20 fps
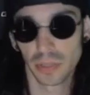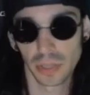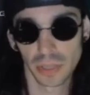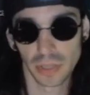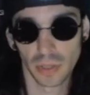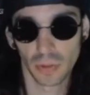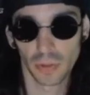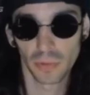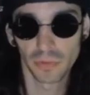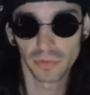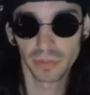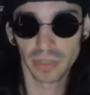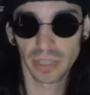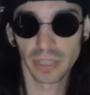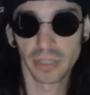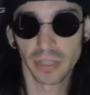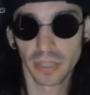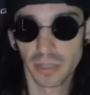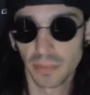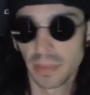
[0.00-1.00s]
hopefully
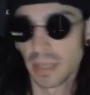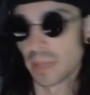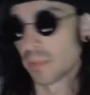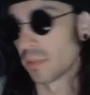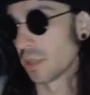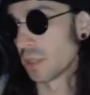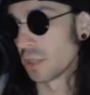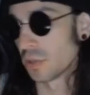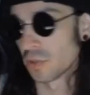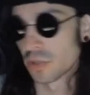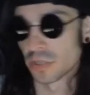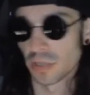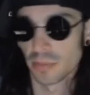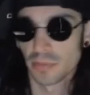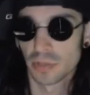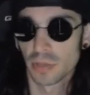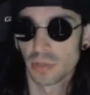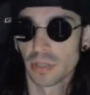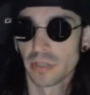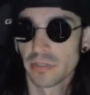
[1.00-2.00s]
you're going to be able to do some
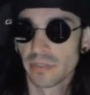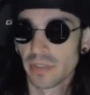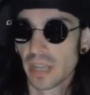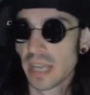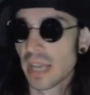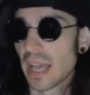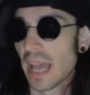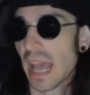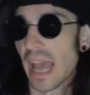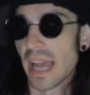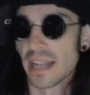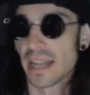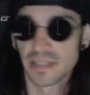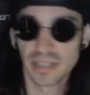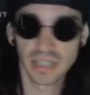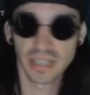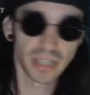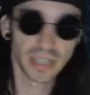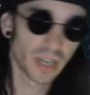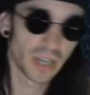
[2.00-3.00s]
sort of
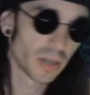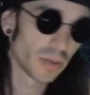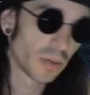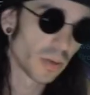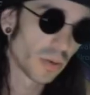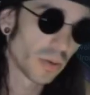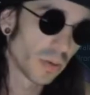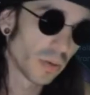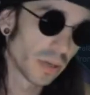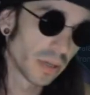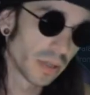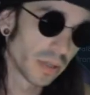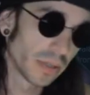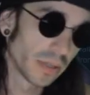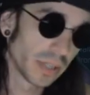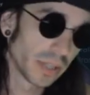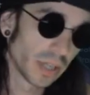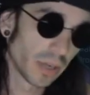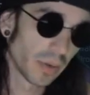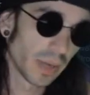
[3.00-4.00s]
SEO, or,
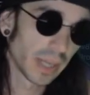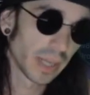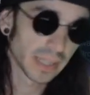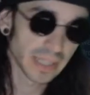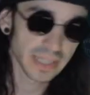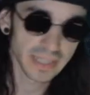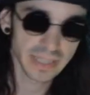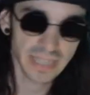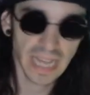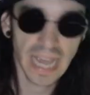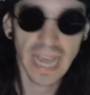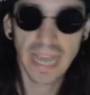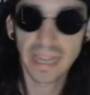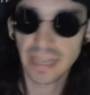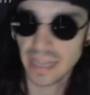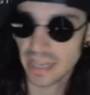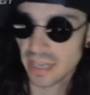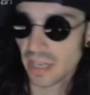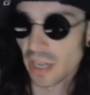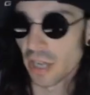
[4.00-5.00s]
at least
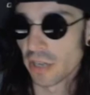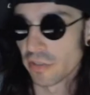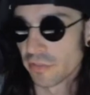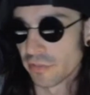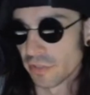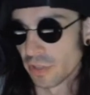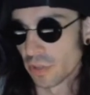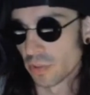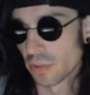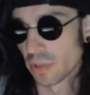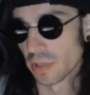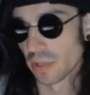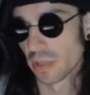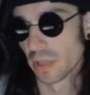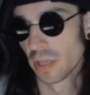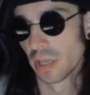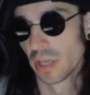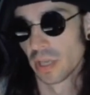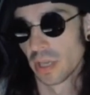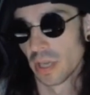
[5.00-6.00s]
tagging of your
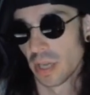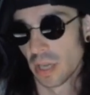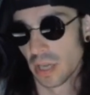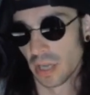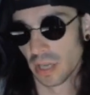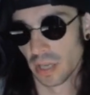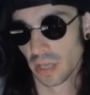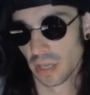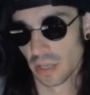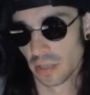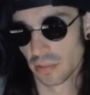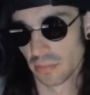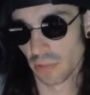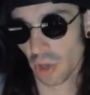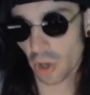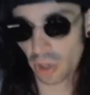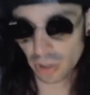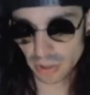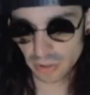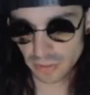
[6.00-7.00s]

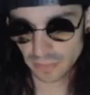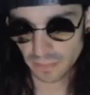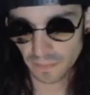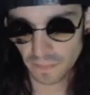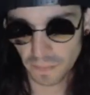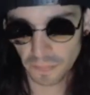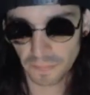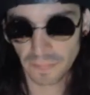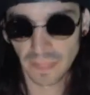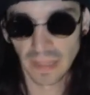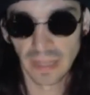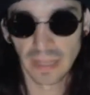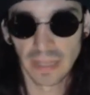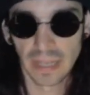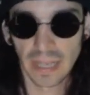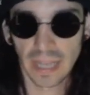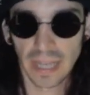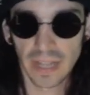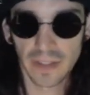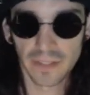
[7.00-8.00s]
art.
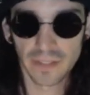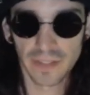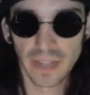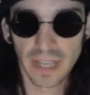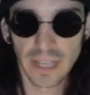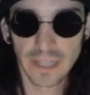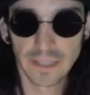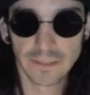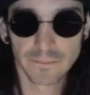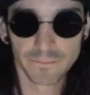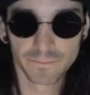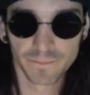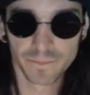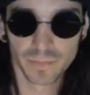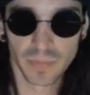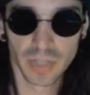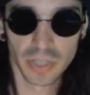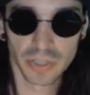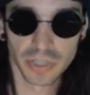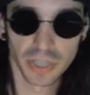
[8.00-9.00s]
And then
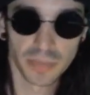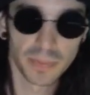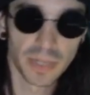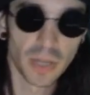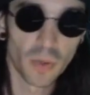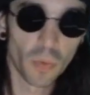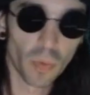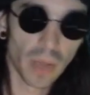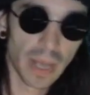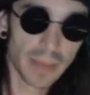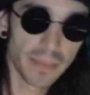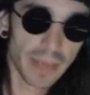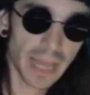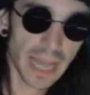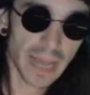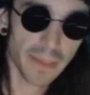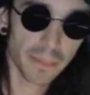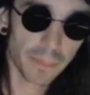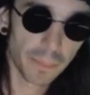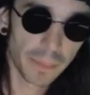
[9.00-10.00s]
there's going to be a web
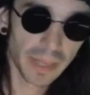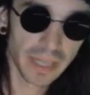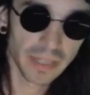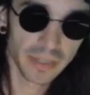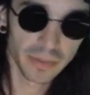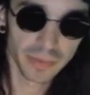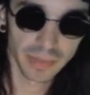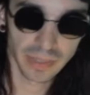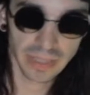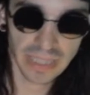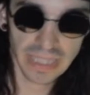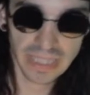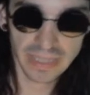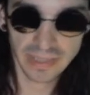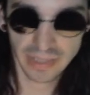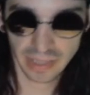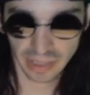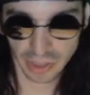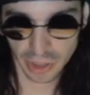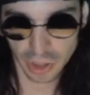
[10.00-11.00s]
app beta
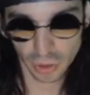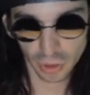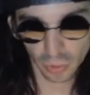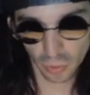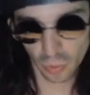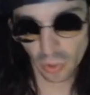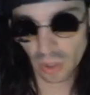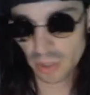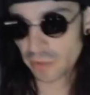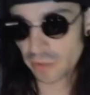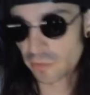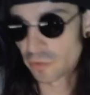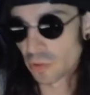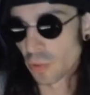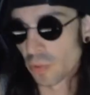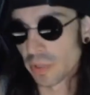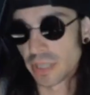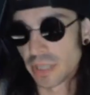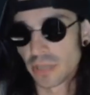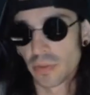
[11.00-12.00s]
released in Q1 of
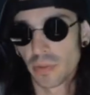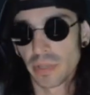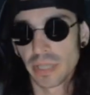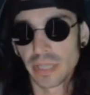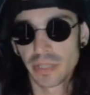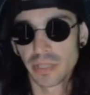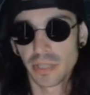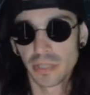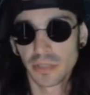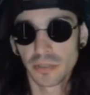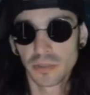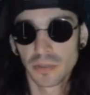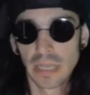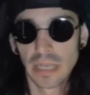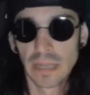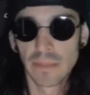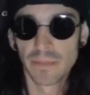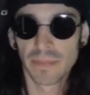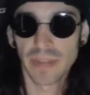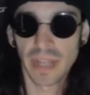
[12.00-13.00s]
2022.
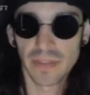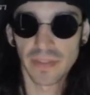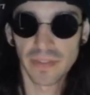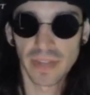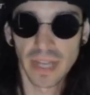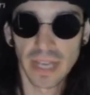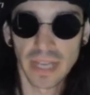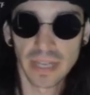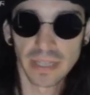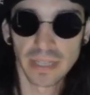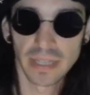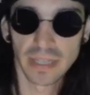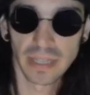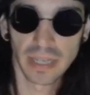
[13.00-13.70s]
And then